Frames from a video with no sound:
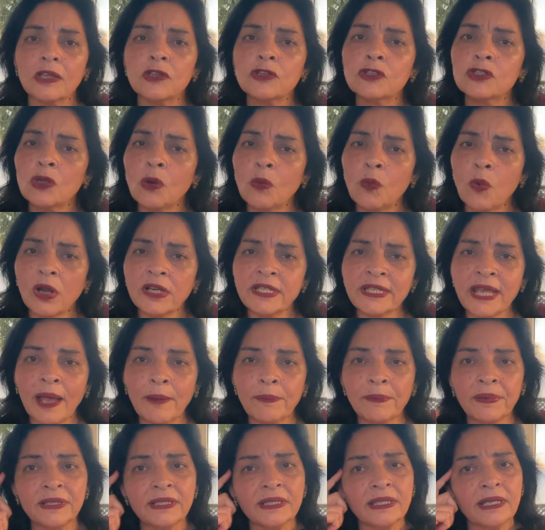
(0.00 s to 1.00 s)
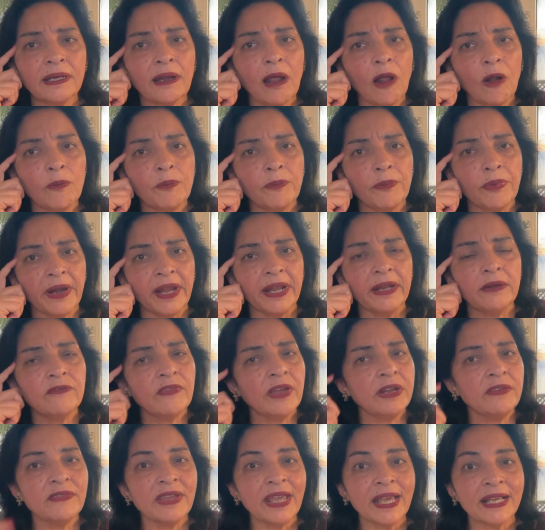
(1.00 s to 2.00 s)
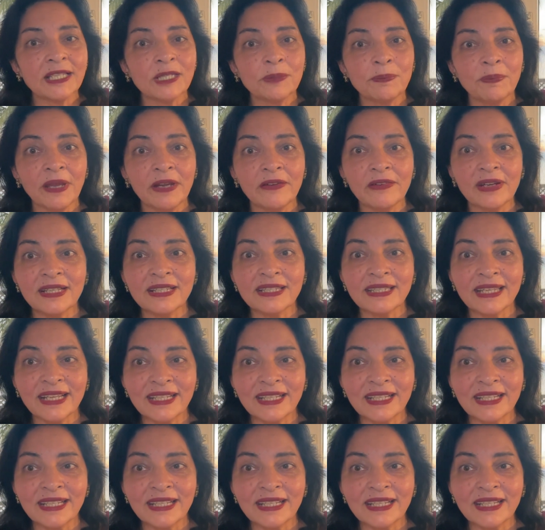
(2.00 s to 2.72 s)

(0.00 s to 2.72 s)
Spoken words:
So what happens in our brain when we experience